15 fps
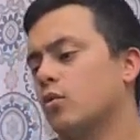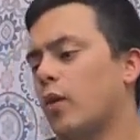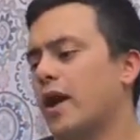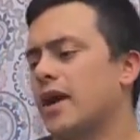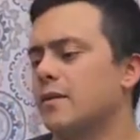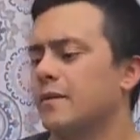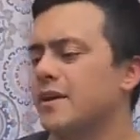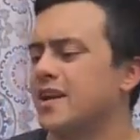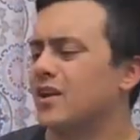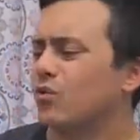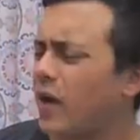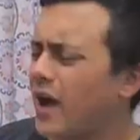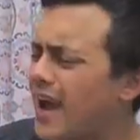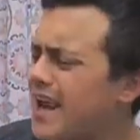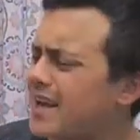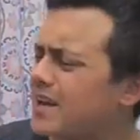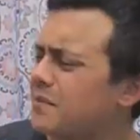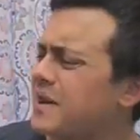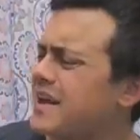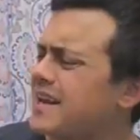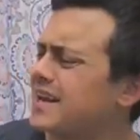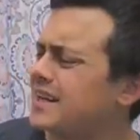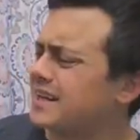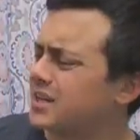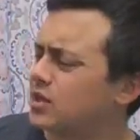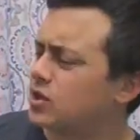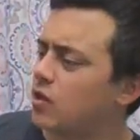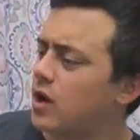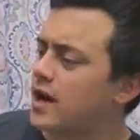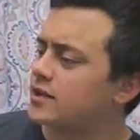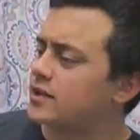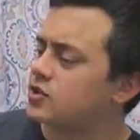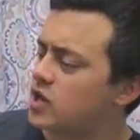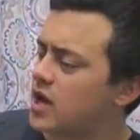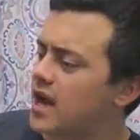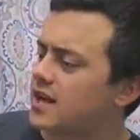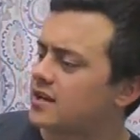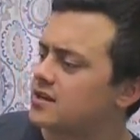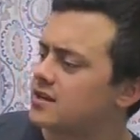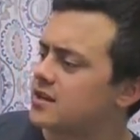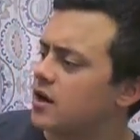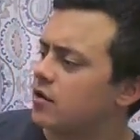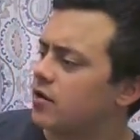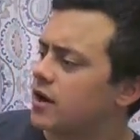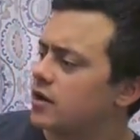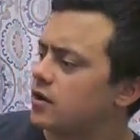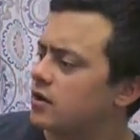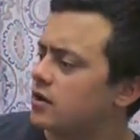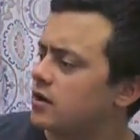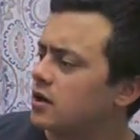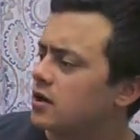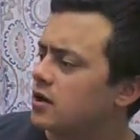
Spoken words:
Wait a minute, cried Jack the narrator.